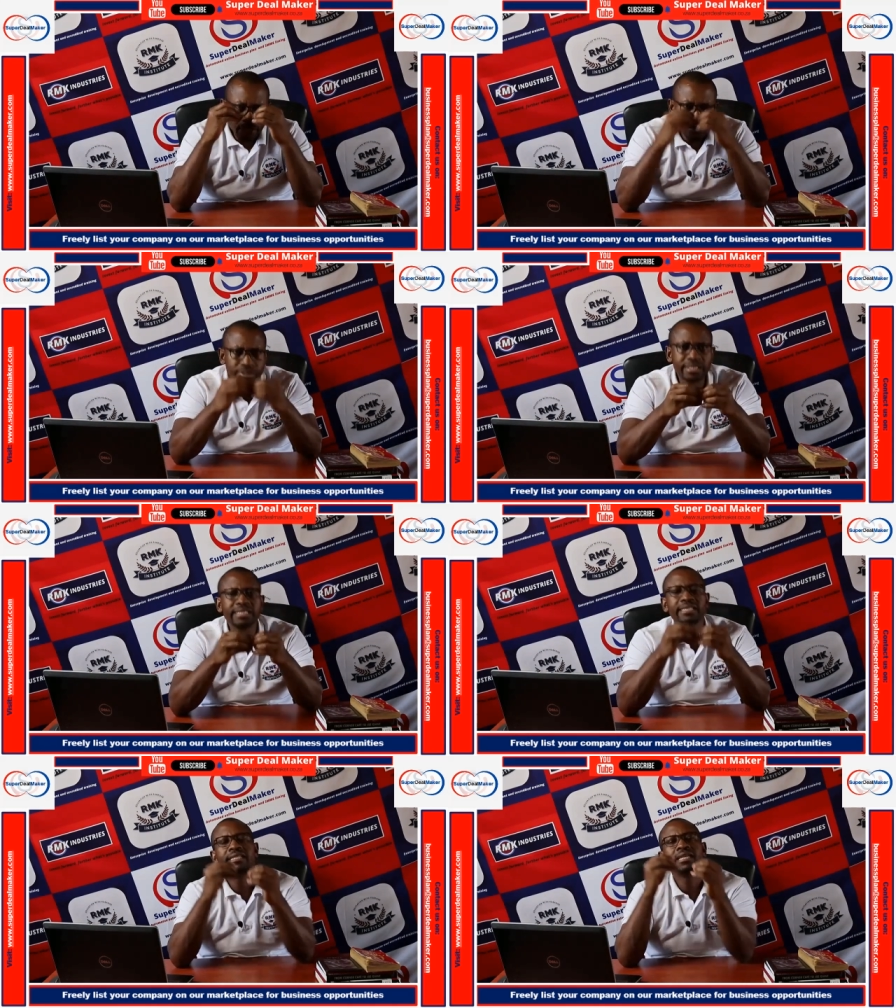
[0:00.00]
to
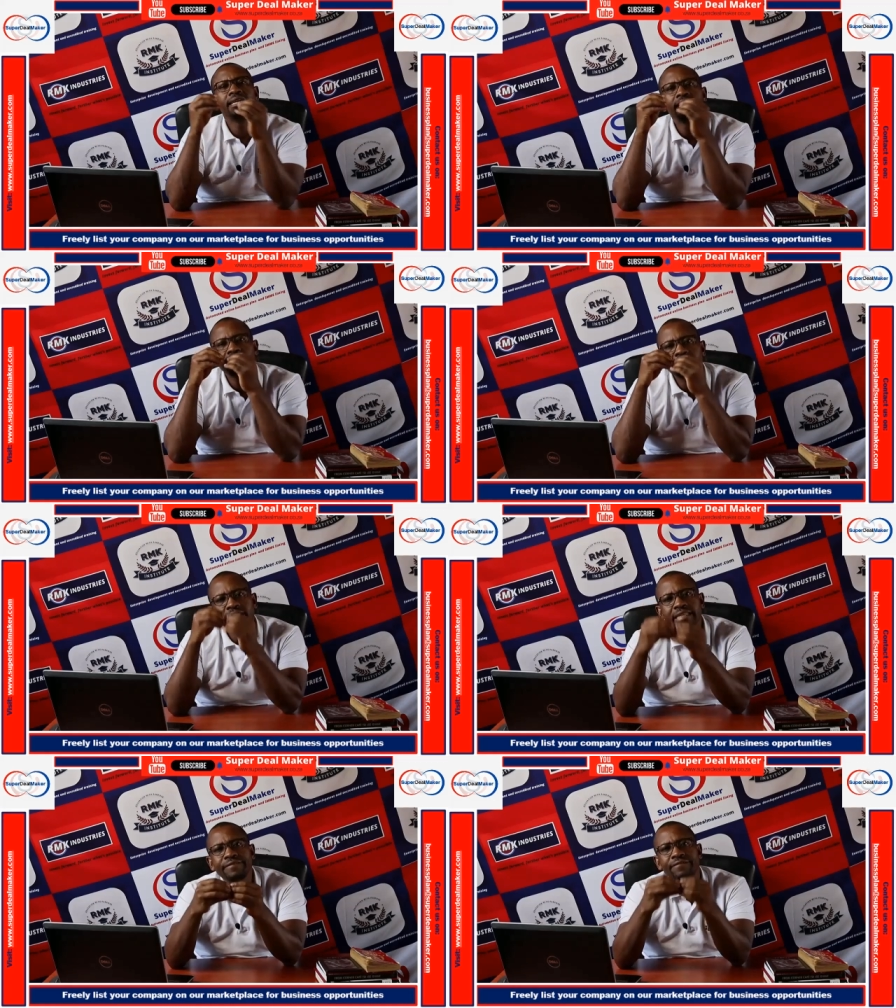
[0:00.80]
see
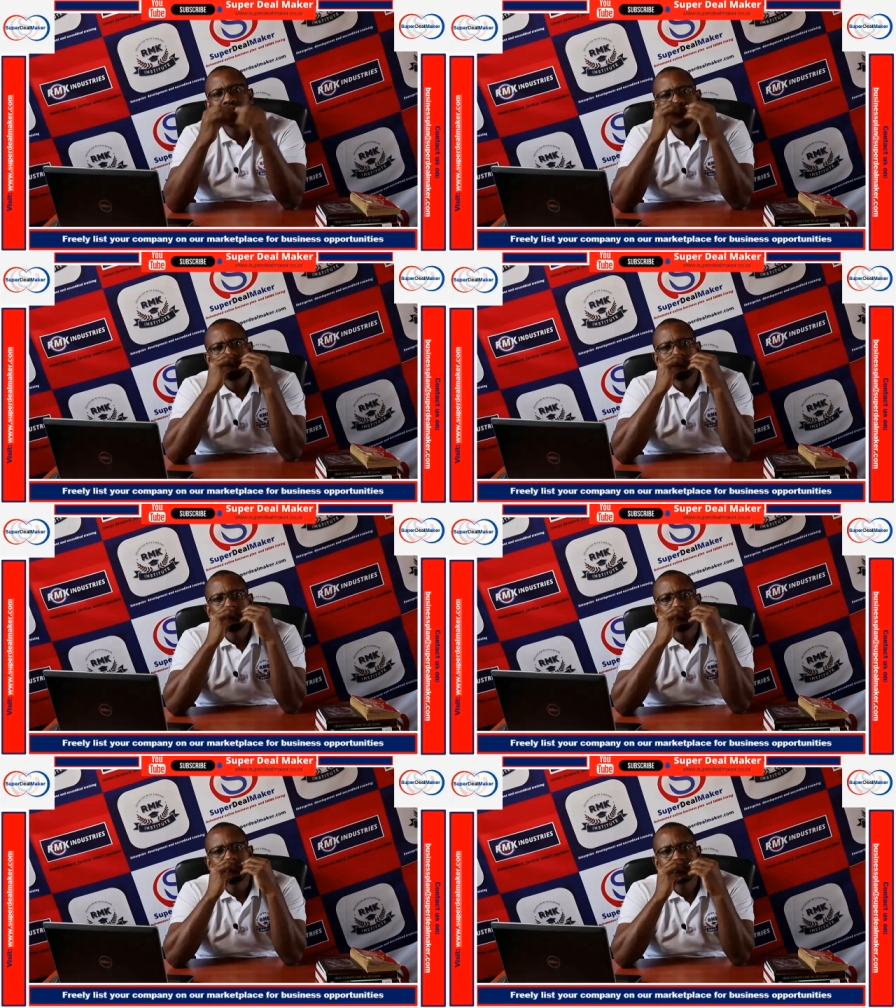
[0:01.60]
if
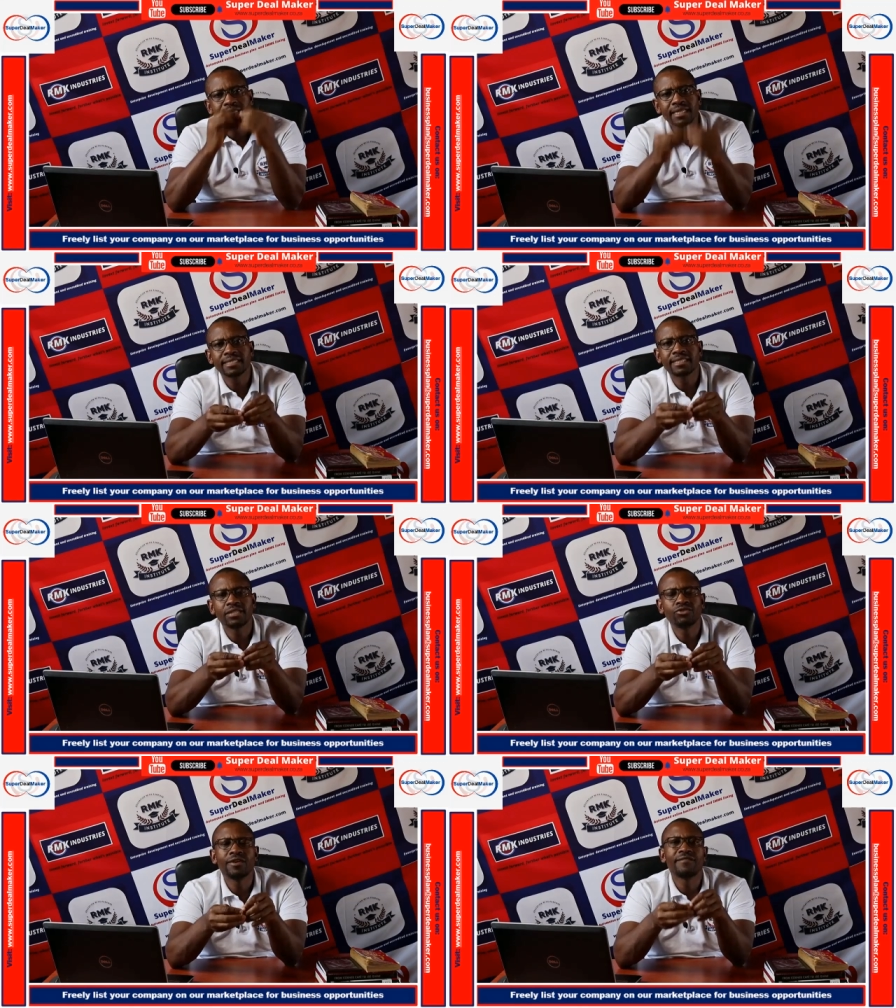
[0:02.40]
the skills
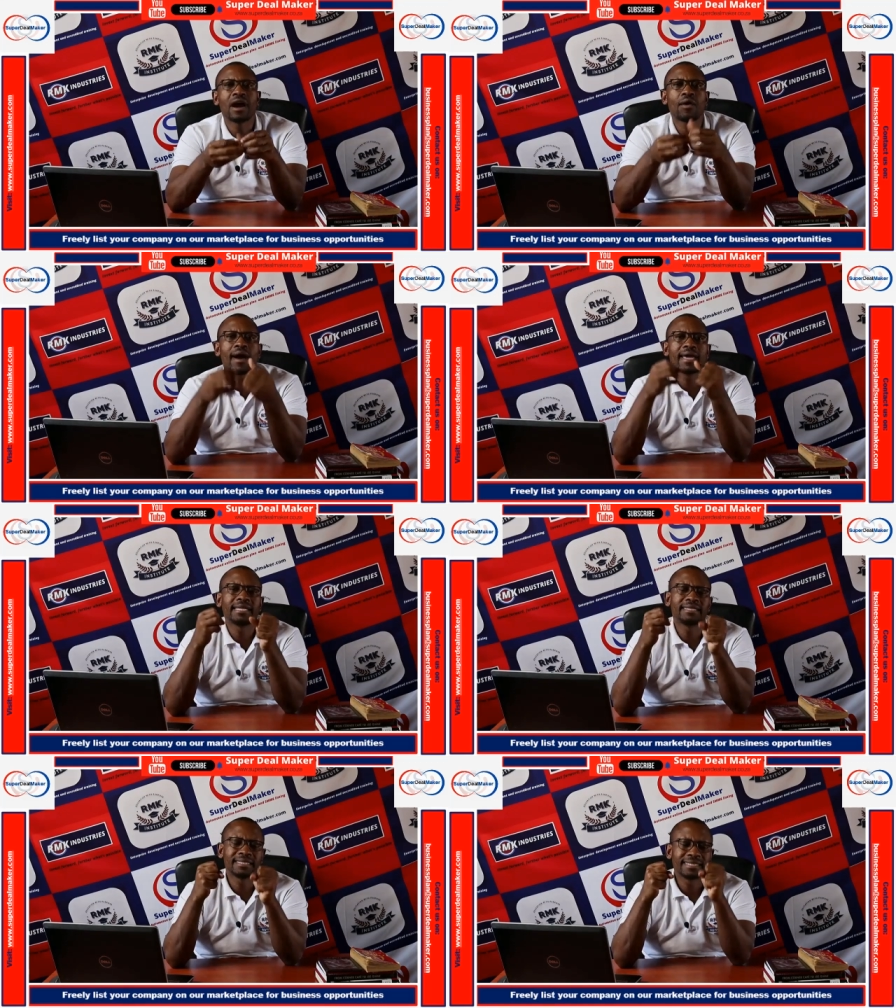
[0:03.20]
that you have
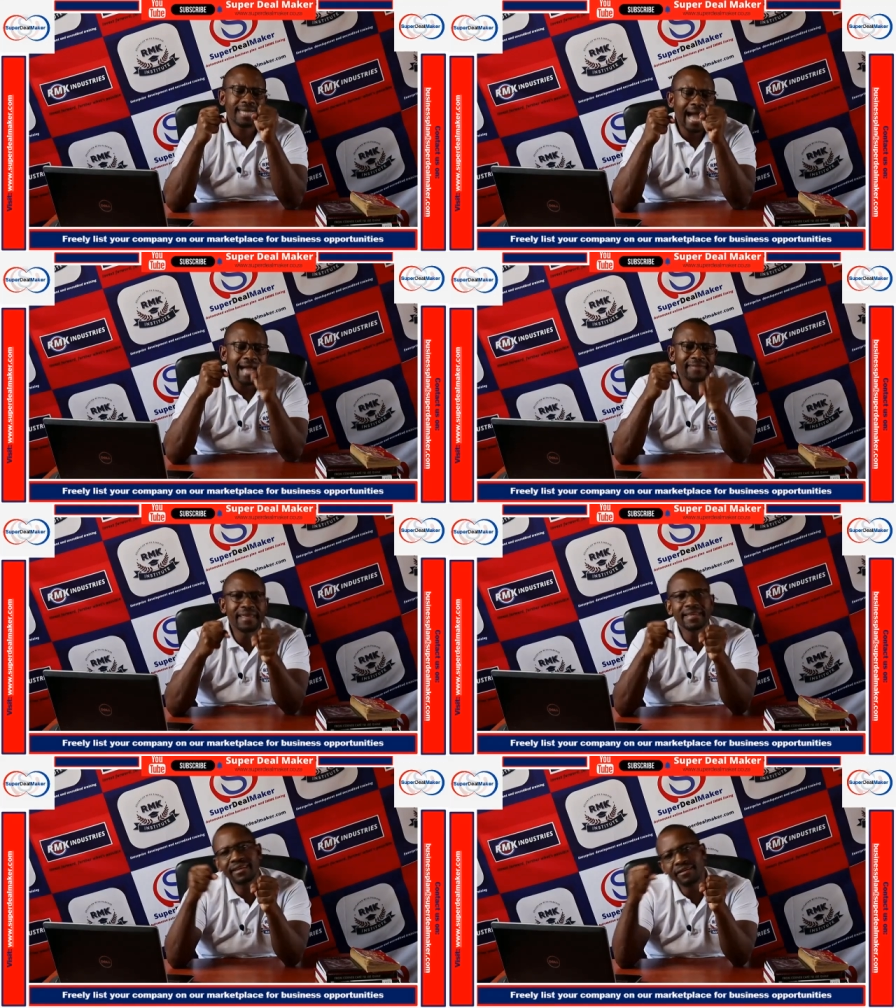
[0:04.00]
acquired are
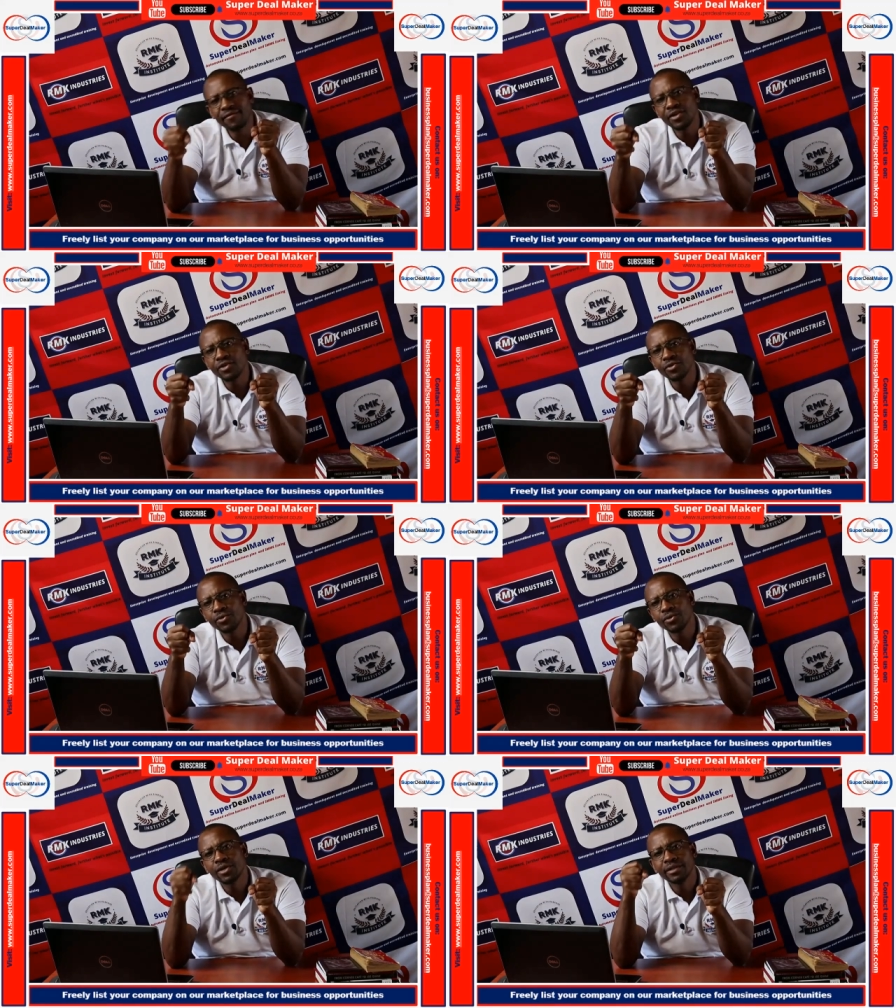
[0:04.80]
they giving
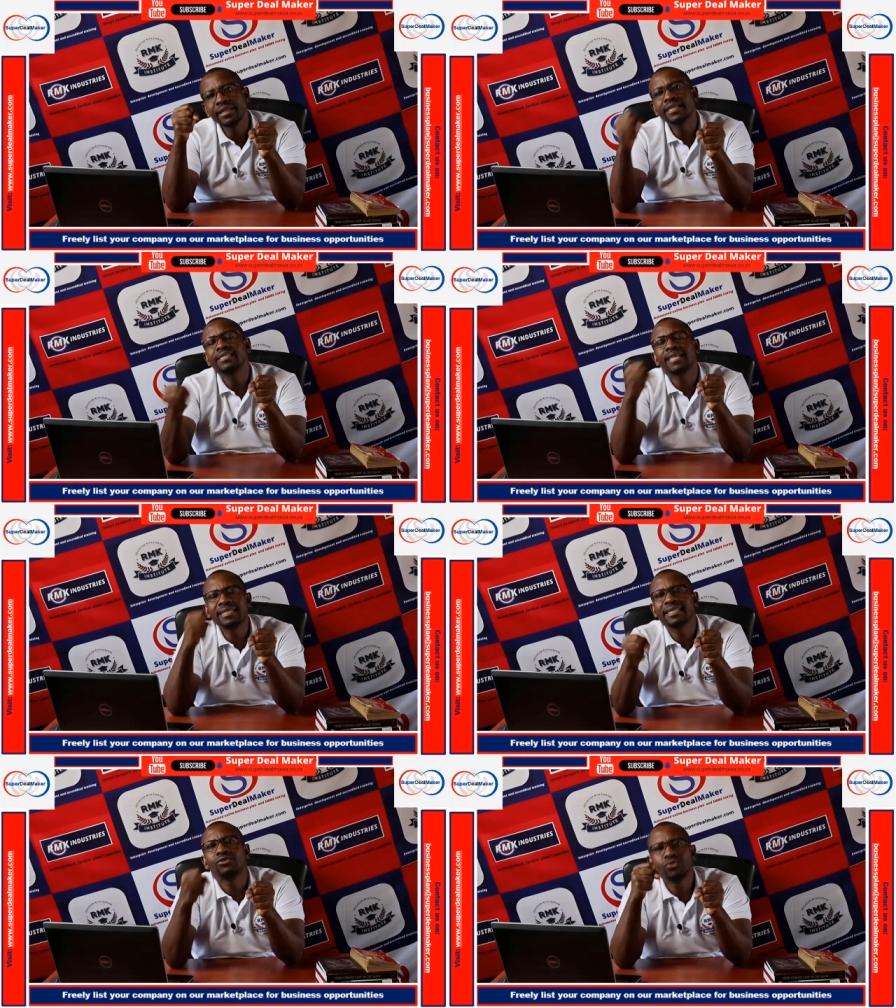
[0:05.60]
you the
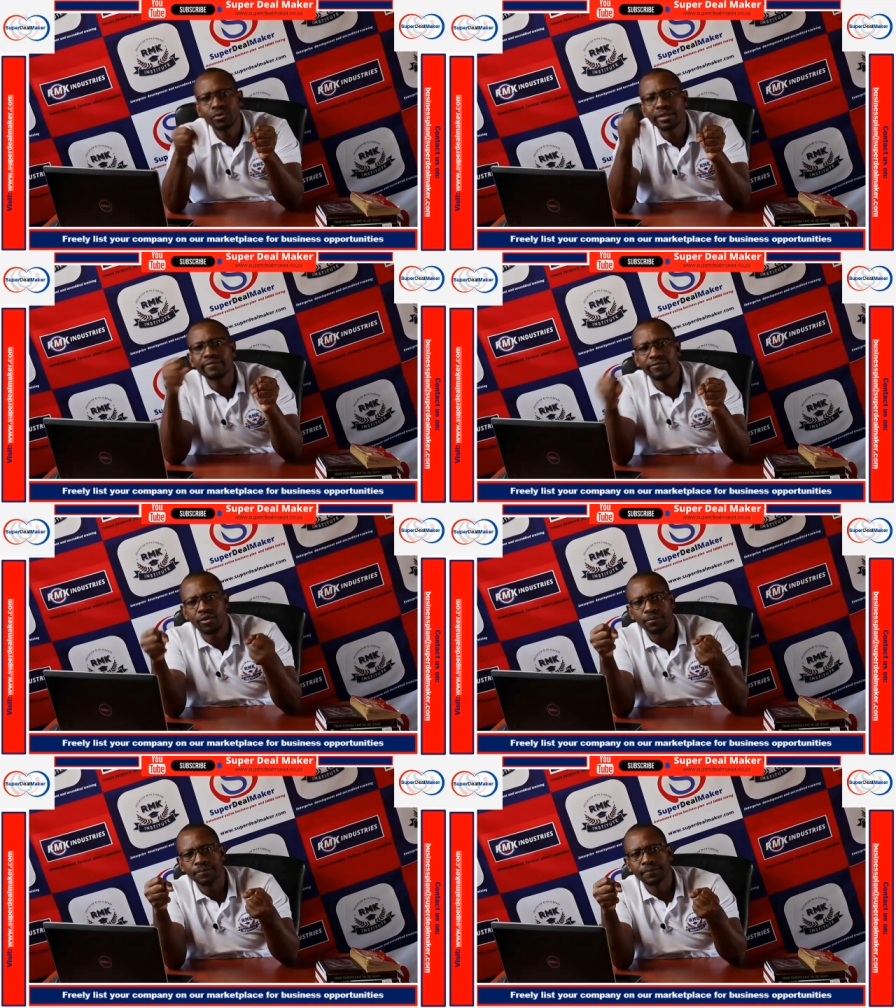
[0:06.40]
result that you're looking for.